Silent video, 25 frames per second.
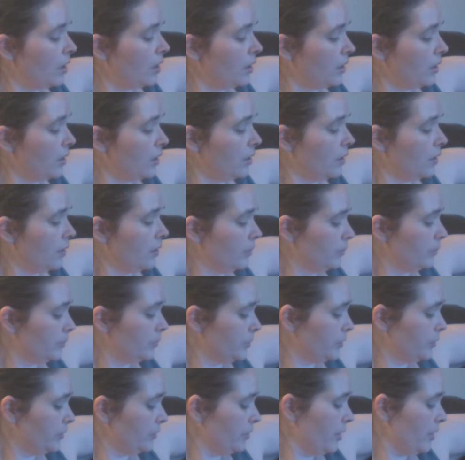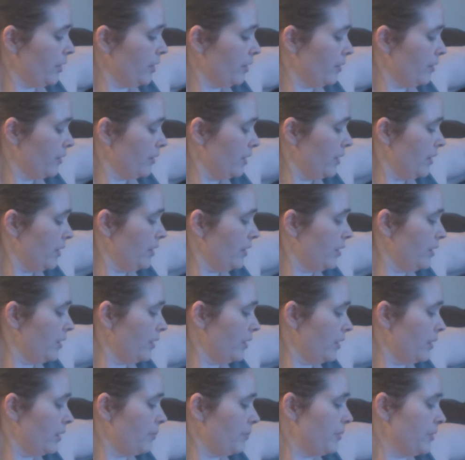there. Um, so, yeah. And
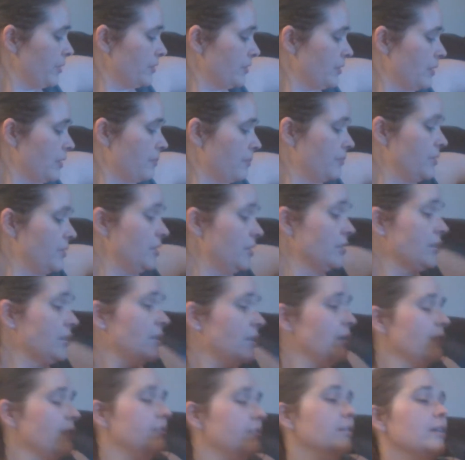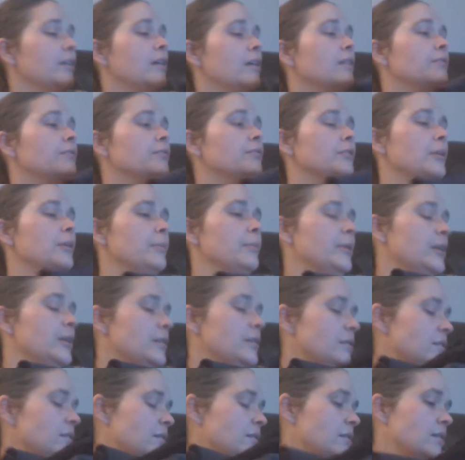then I picked up this. I definitely got off the
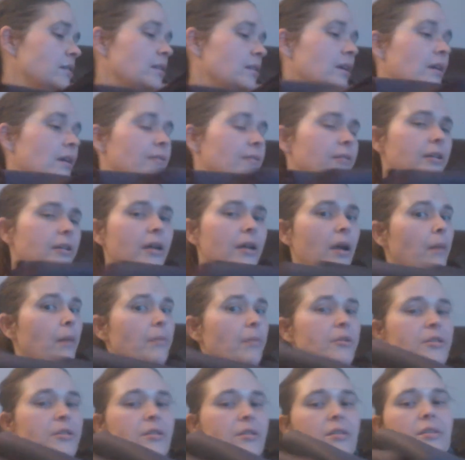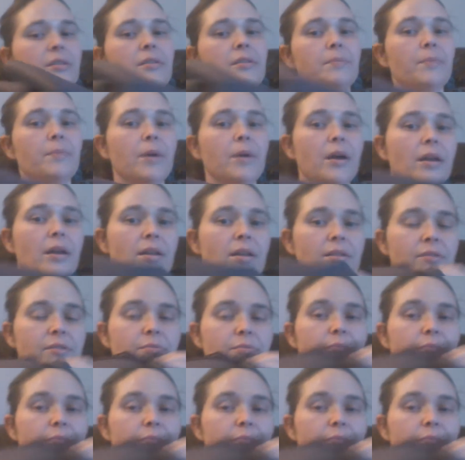Remnants. I forget how much this is, but it's